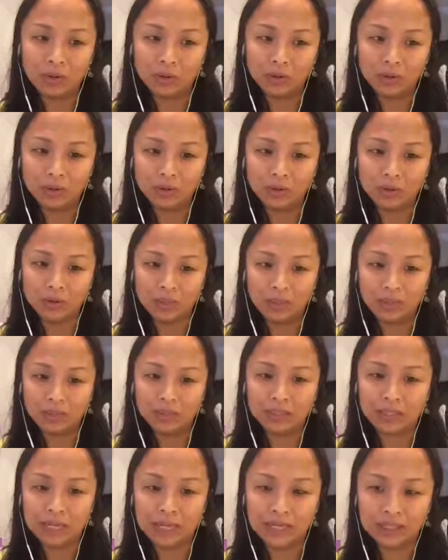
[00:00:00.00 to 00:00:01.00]
to
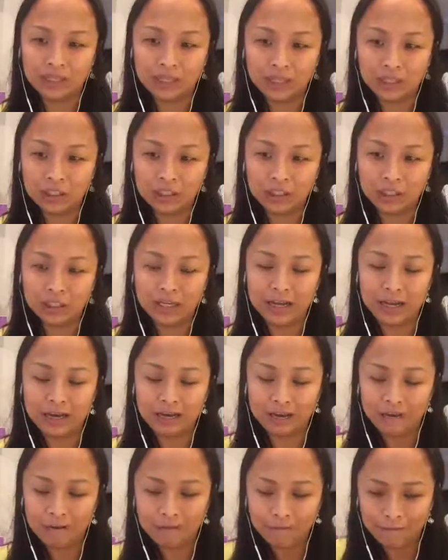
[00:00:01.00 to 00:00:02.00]
inside the kitchen
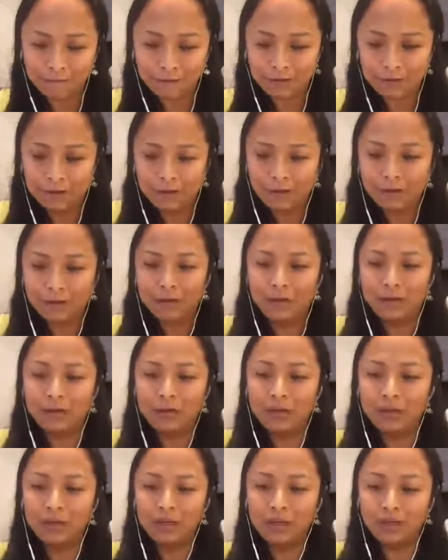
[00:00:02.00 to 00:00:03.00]
and then you
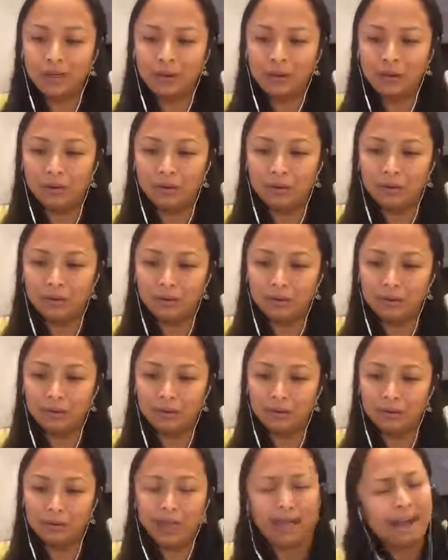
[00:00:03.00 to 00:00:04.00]
feel, you know,
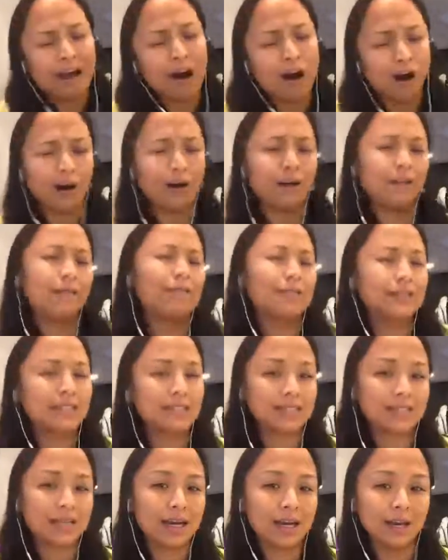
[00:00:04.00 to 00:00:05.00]
like
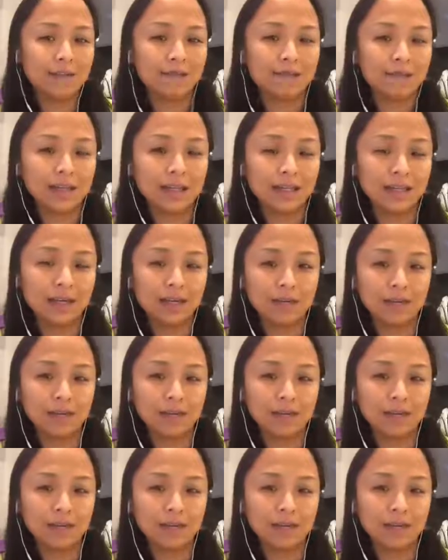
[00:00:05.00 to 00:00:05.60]
harvest type of feeling.